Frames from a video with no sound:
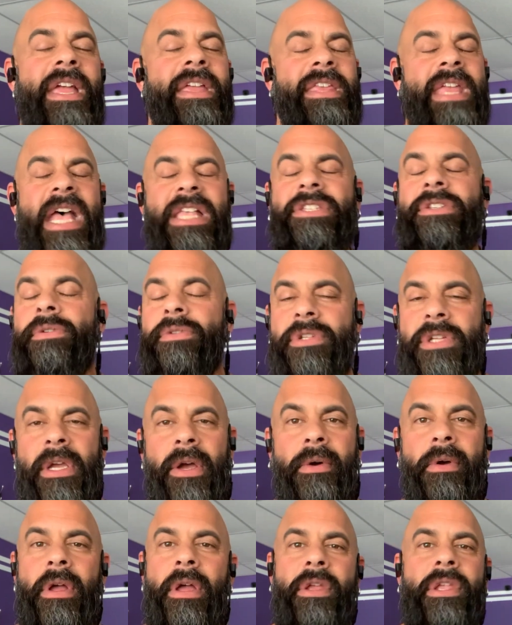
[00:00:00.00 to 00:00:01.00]
Yes, you
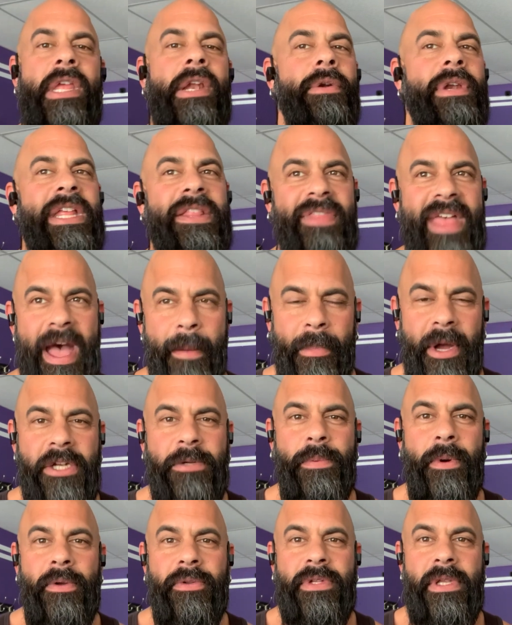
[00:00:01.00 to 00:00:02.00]
do. You don't need that
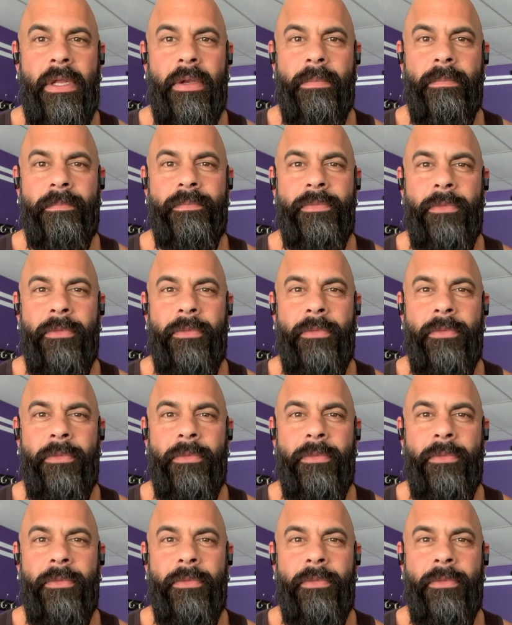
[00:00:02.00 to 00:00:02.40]
much protein.